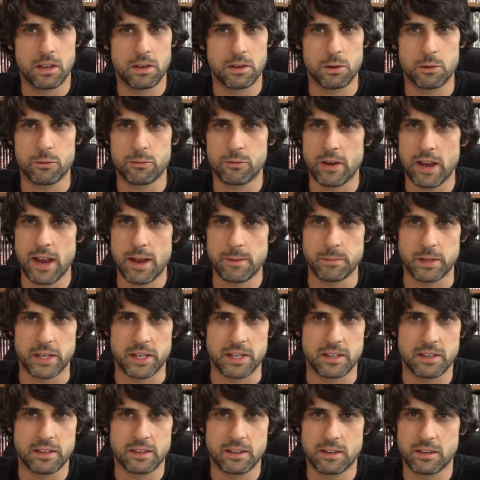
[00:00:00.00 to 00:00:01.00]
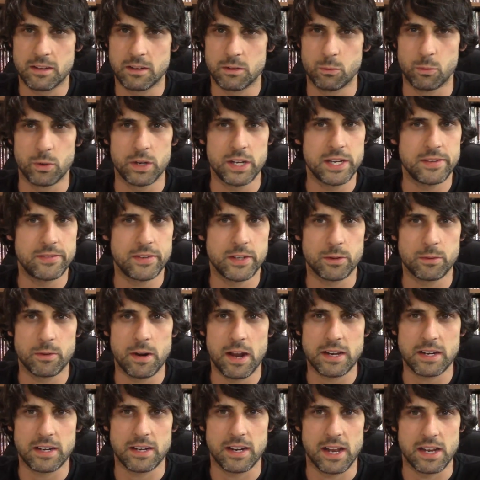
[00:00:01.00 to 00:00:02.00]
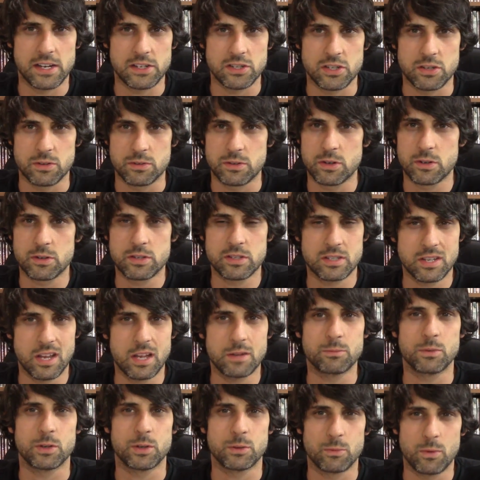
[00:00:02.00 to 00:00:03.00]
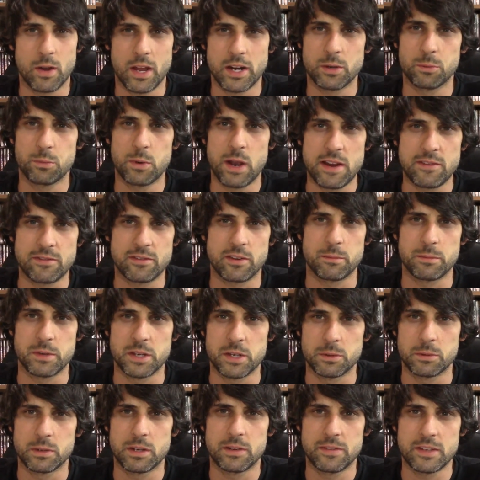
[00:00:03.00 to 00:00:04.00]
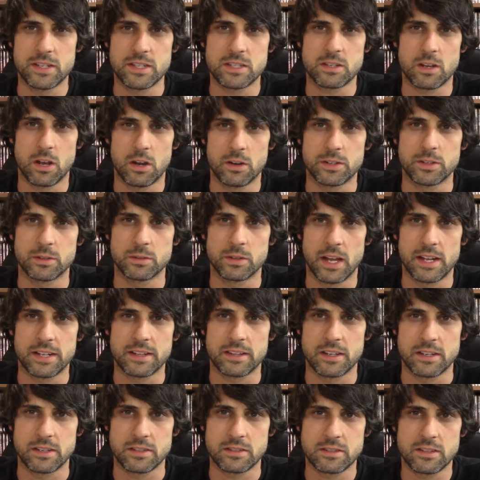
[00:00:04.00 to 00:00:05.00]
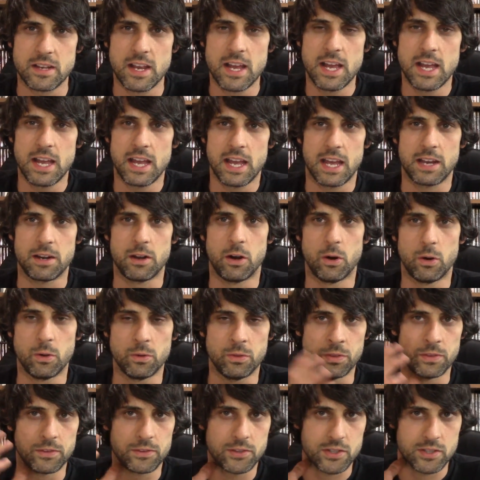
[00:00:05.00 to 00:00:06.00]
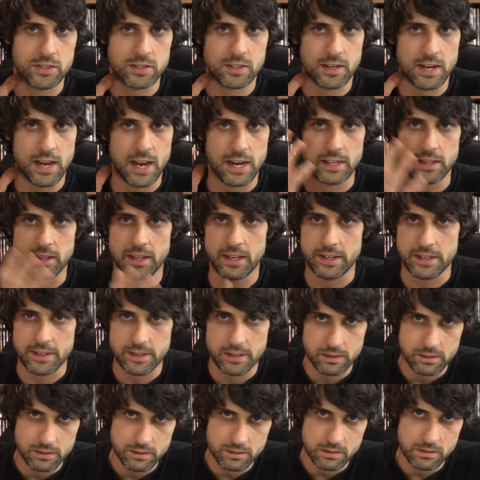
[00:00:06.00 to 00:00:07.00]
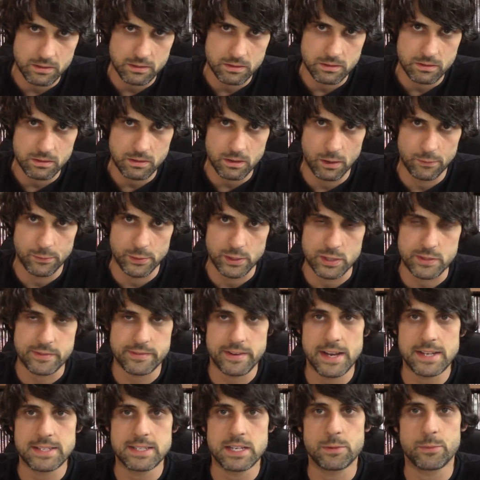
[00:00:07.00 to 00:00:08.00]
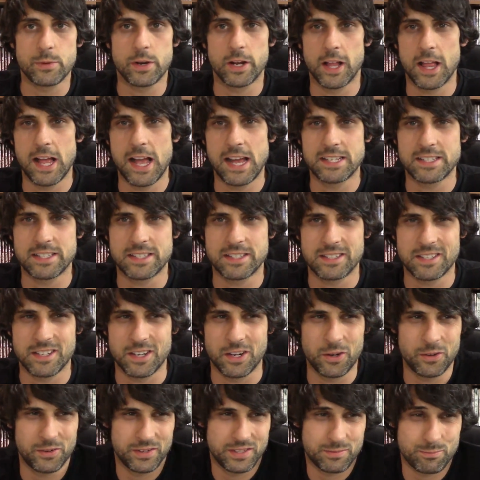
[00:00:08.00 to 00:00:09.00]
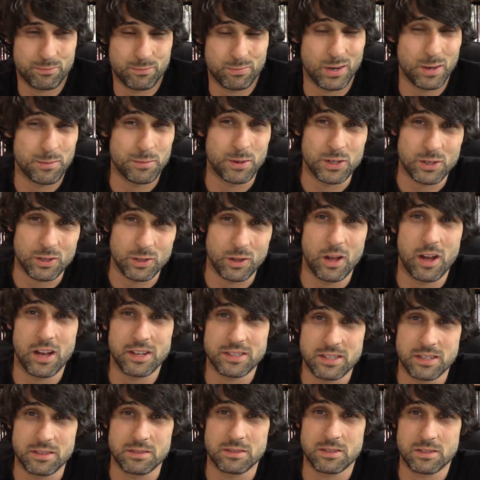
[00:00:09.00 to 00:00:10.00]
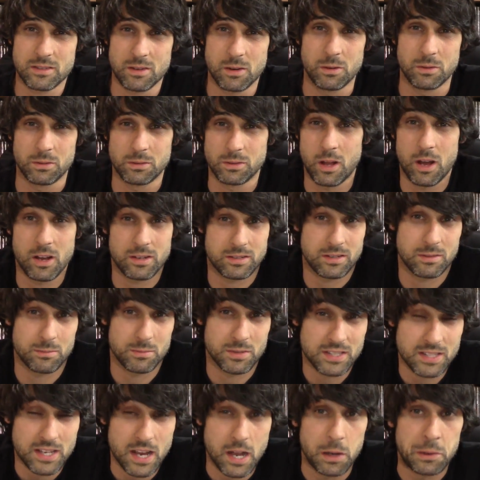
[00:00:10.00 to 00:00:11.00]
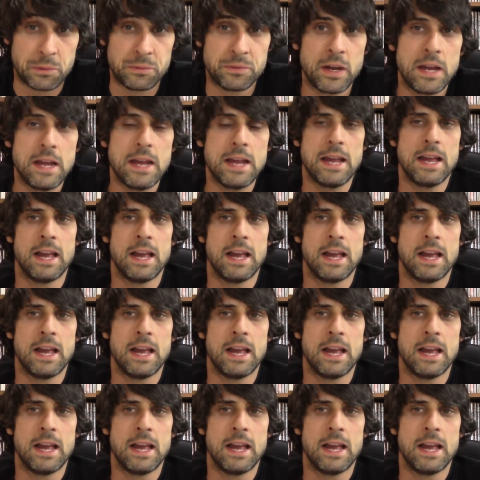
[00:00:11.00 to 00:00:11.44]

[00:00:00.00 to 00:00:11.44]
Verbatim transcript: Your family wouldn't even recognize you. Your son would run away from you if he saw you like this. And Holden just kind of like over his face, he realizes, you know, he's pretty much lost his soul, lost himself.